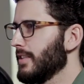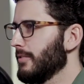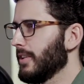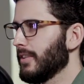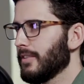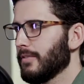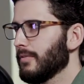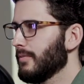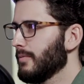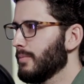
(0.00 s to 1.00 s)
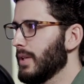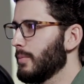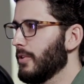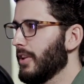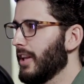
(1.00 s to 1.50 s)
different
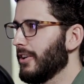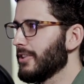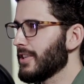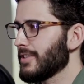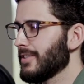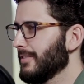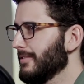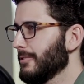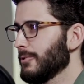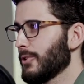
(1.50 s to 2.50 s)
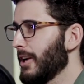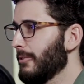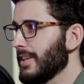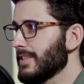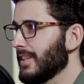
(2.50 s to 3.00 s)
people that are just trying
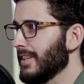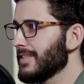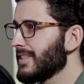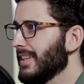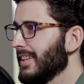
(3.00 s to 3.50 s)
to raise kids